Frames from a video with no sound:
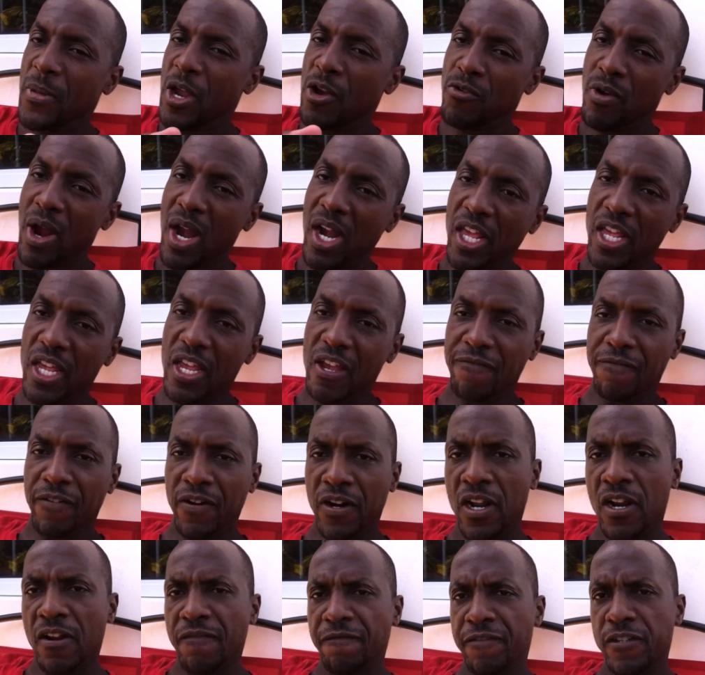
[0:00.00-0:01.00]
Right here for
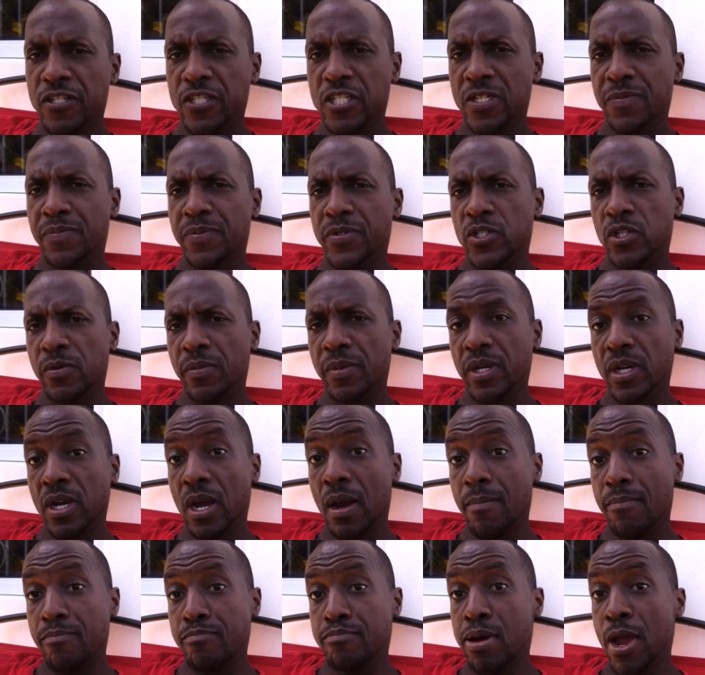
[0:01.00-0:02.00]
another fish keeping
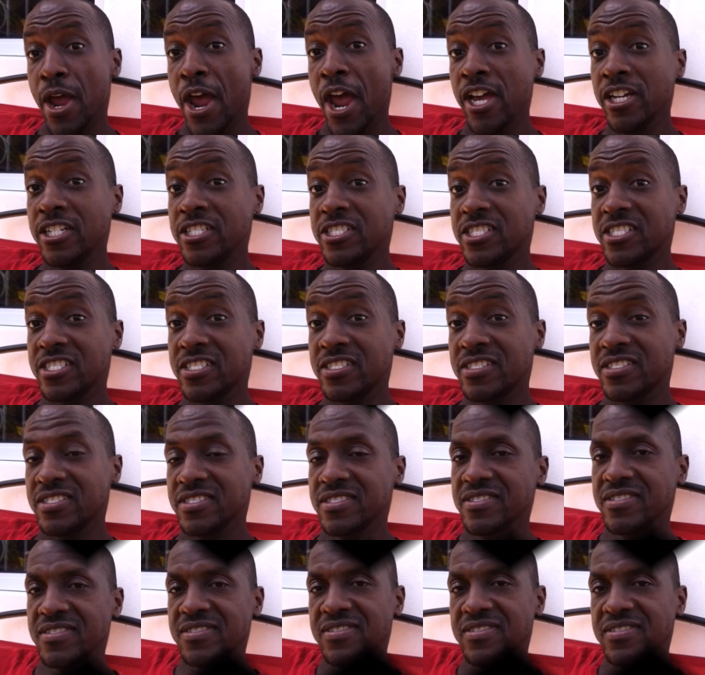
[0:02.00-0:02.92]
Jamaica. Peace!